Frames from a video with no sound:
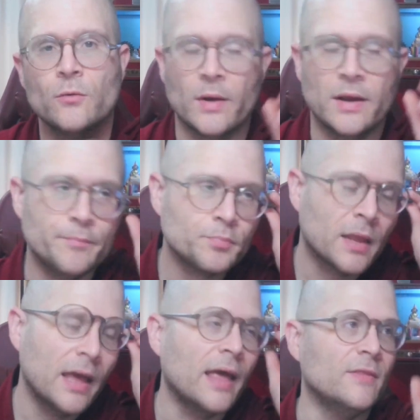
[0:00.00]
right?
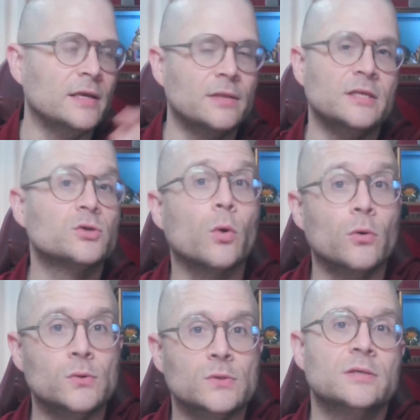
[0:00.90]
These
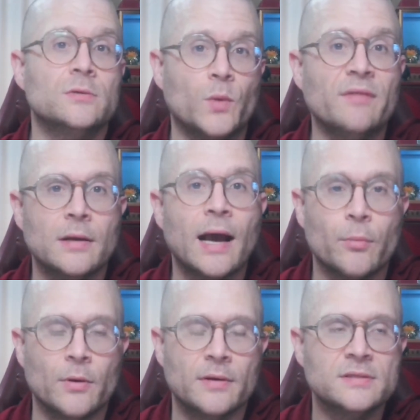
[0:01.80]
crows, raven,
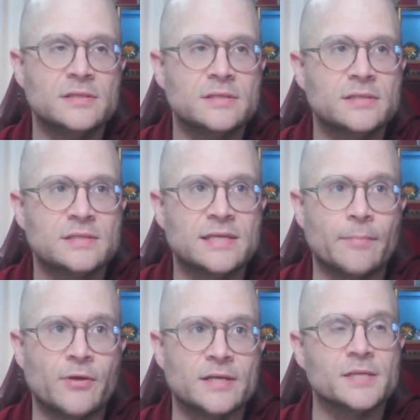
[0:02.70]
hybrid type
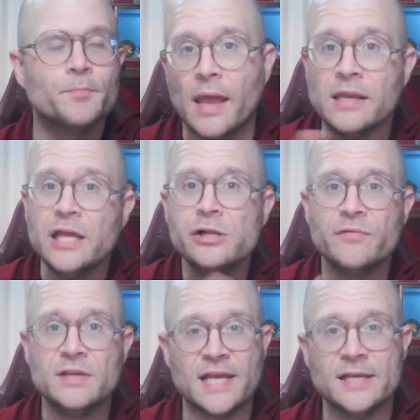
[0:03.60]
things. In each of
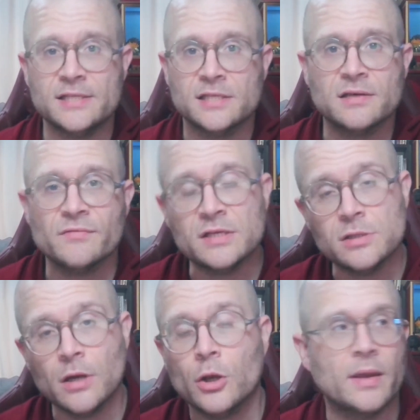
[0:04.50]
these cases of these
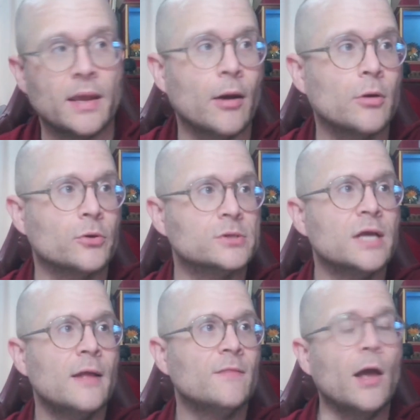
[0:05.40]
non-human characters,
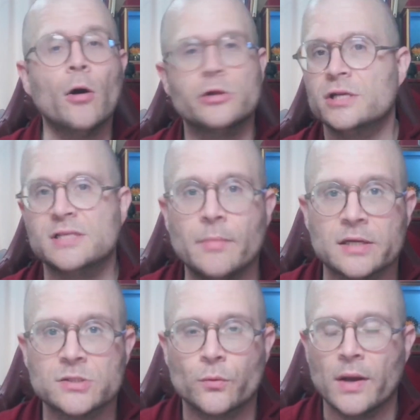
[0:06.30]
they aren't just
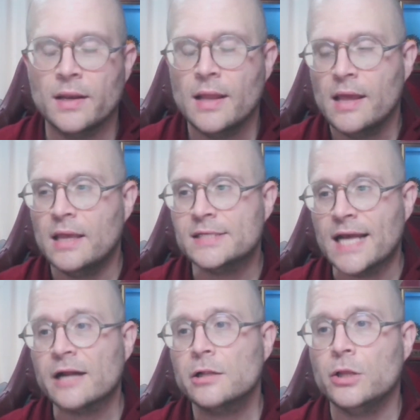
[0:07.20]
gimmicks, right? He's
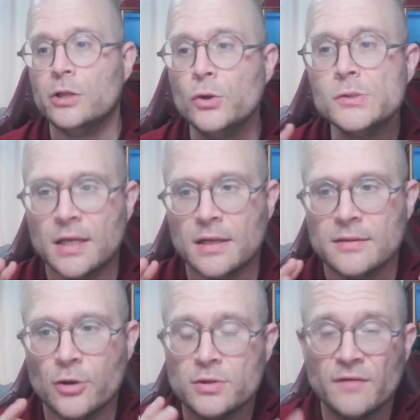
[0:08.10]
actually using their
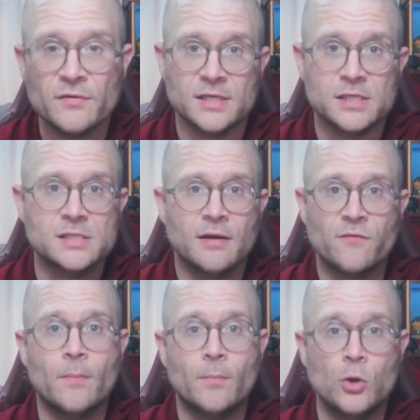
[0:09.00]
differences
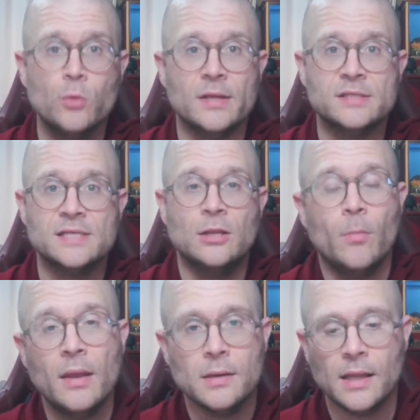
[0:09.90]
from humans and
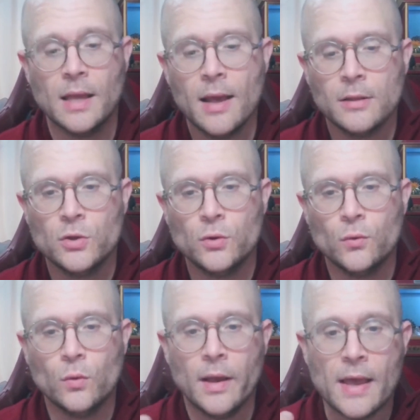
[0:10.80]
humanity
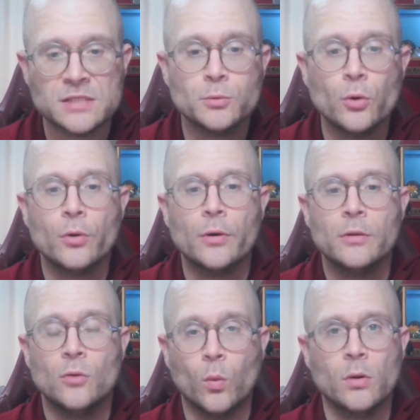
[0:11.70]
to explore
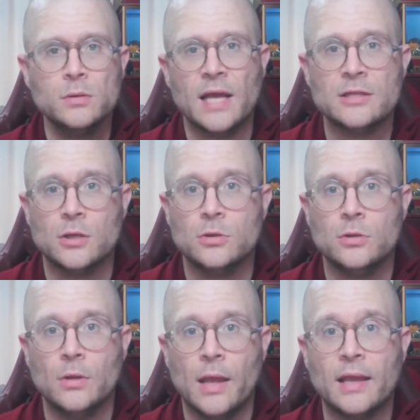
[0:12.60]
the world and to
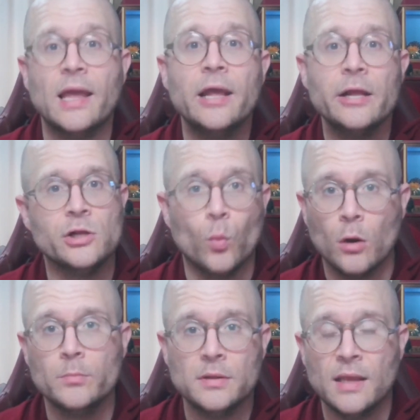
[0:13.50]
engage in world
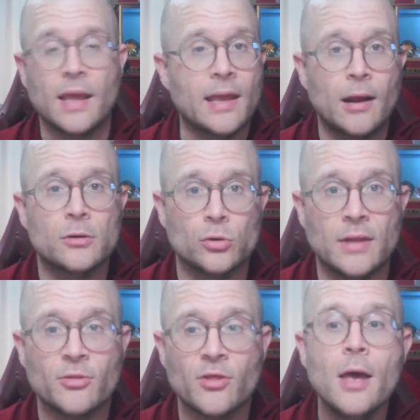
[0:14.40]
building and character
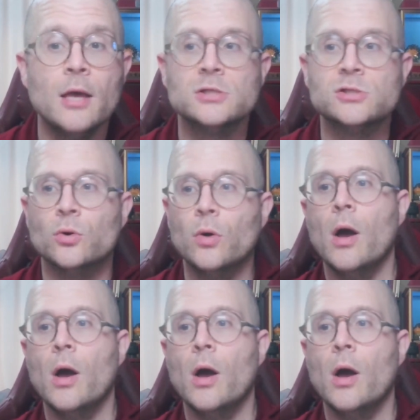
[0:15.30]
depth. So